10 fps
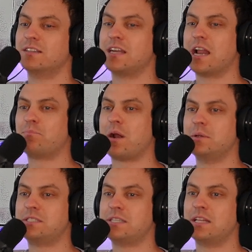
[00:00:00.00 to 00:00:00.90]
Then I'd
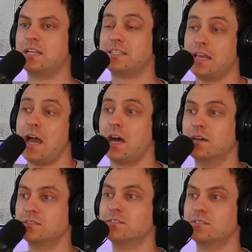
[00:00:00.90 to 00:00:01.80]
probably say like, "Yeah."
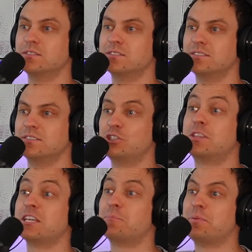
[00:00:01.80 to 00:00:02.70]
Do you
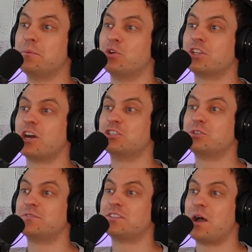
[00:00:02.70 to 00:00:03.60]
think the people in the
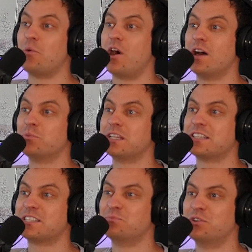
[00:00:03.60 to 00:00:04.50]
country of Taiwan would
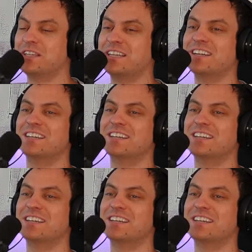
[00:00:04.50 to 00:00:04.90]
like this movie?